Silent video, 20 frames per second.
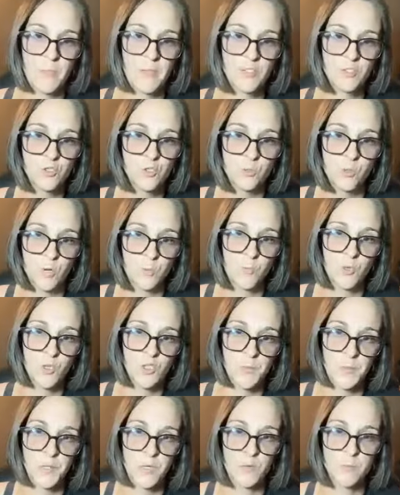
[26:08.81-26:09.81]
let's do one
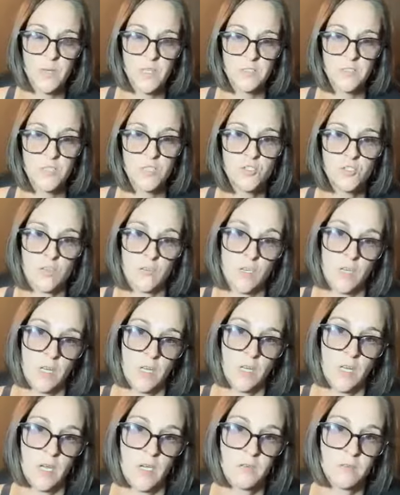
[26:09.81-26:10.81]
more spirit message, and
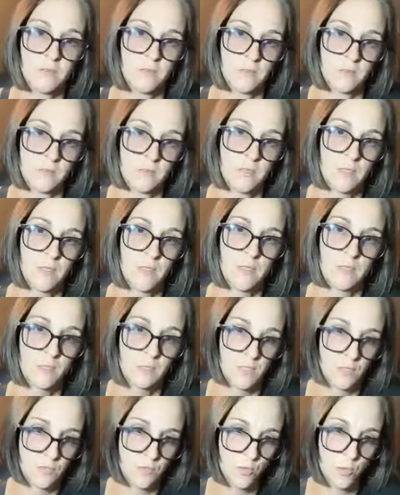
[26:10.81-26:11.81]
then I guess,
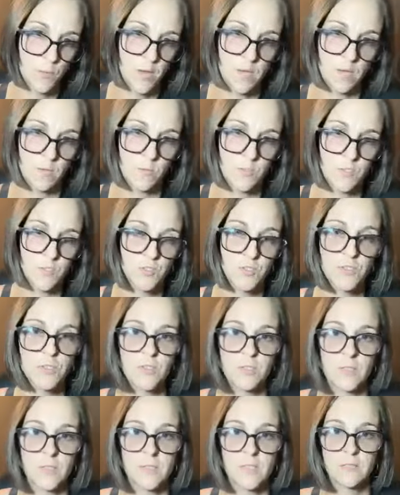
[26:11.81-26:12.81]
since nobody wants to
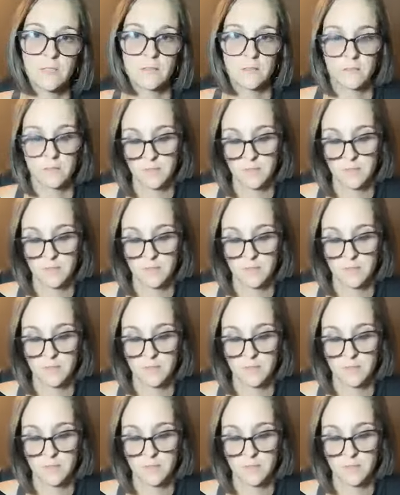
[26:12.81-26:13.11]
do it,